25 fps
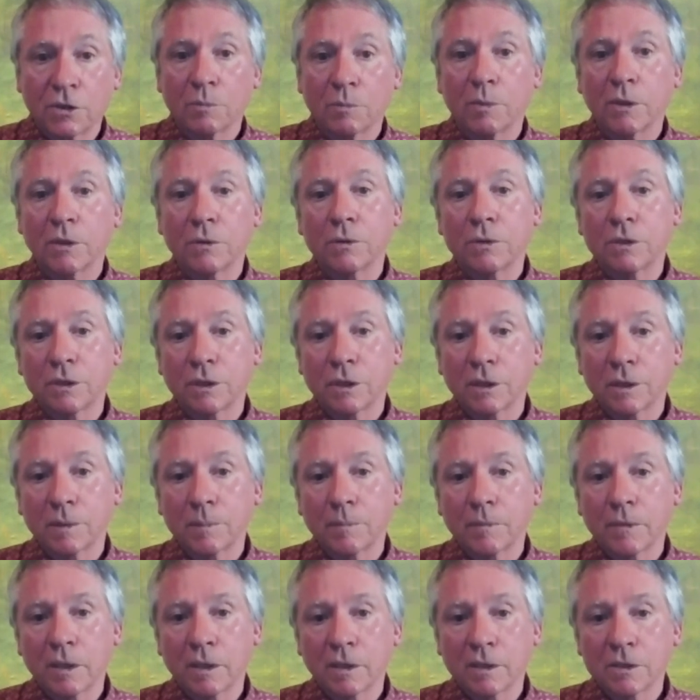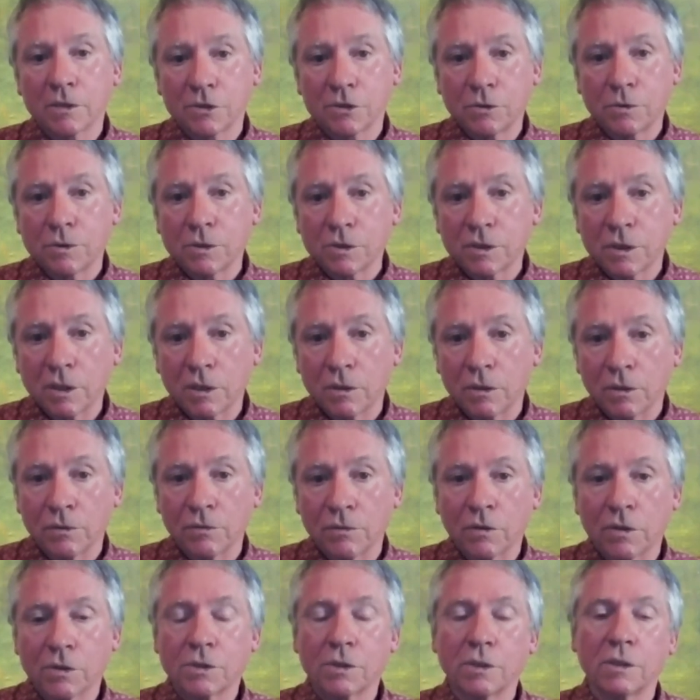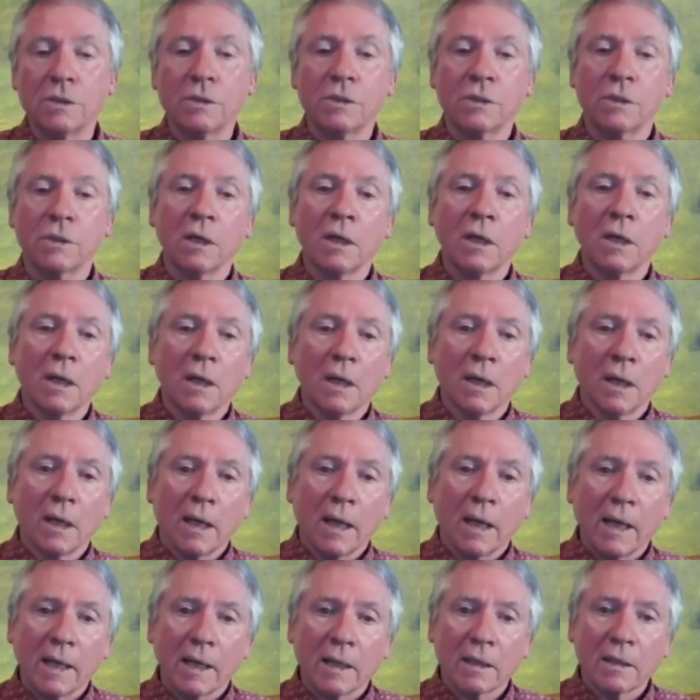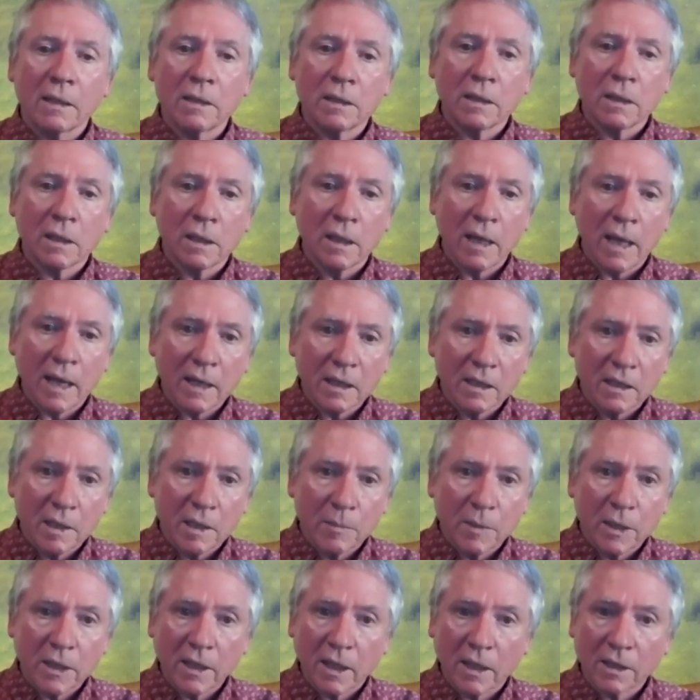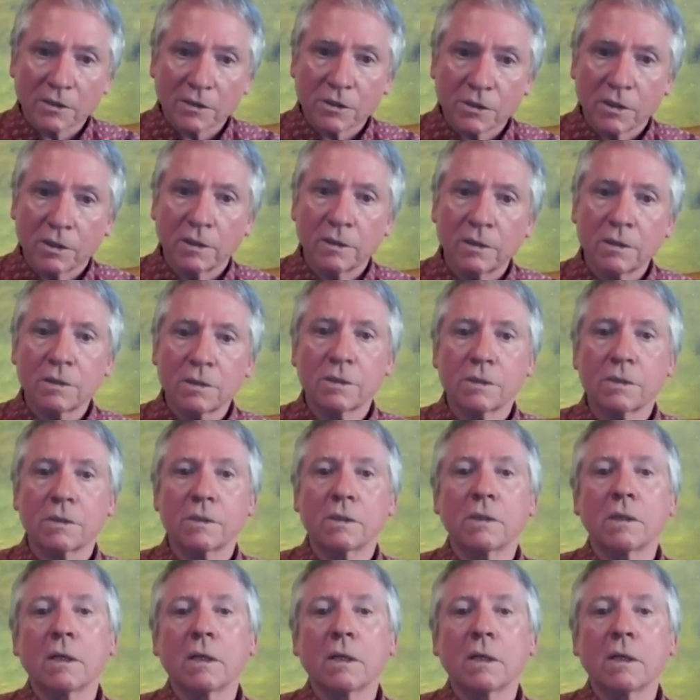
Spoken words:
about students at universities, and academic excellence,